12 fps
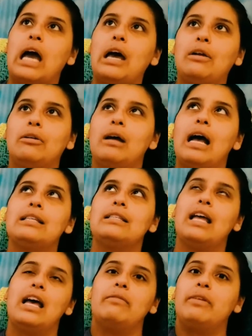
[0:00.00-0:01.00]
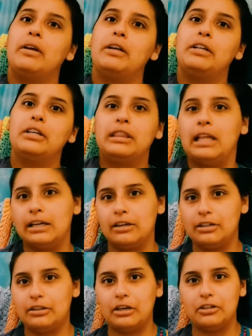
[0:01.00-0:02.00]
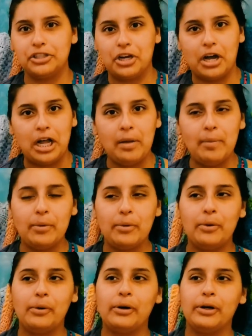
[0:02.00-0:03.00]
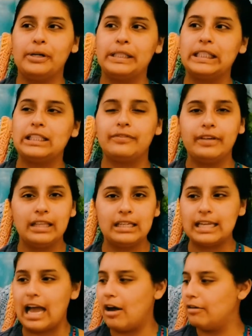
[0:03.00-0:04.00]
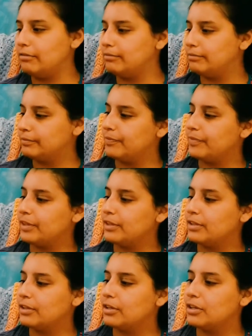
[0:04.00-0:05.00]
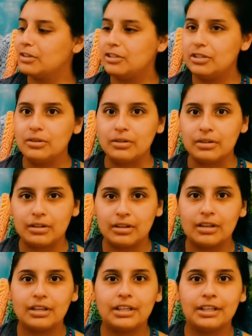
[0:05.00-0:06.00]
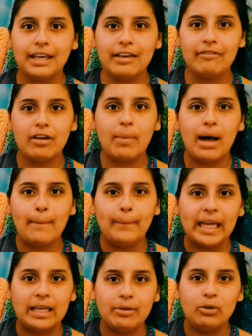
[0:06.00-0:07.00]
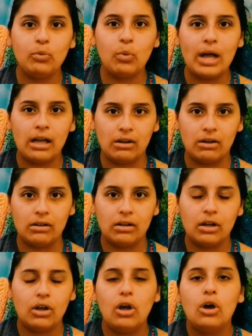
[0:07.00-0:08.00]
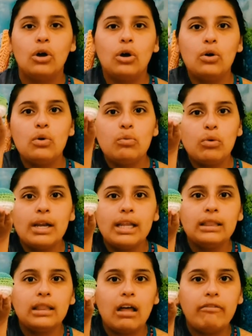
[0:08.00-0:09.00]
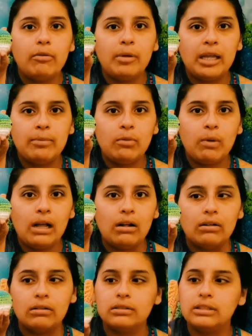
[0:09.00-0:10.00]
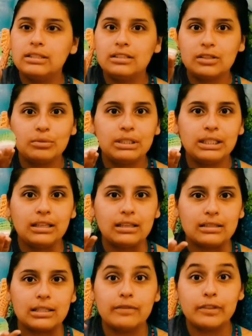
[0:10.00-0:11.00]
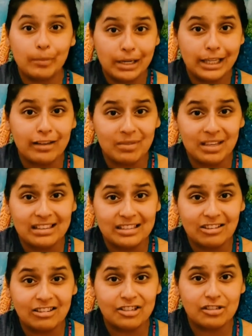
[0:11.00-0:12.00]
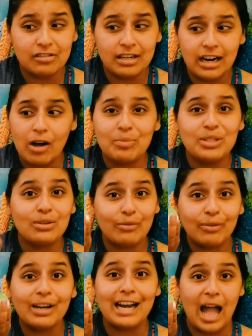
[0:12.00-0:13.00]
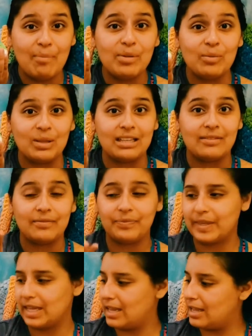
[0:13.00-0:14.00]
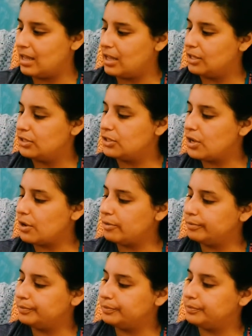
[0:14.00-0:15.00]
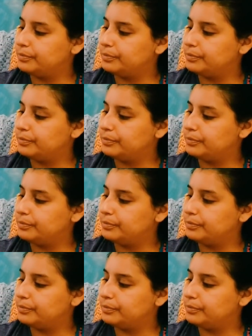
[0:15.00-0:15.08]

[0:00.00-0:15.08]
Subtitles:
I don't know, hasn't had very good luck on their job or is feeling down, dude, give them a baby well. Who wouldn't love a baby well? This is ridiculous. If somebody gave me this on the street, I would be so freaking happy with it. So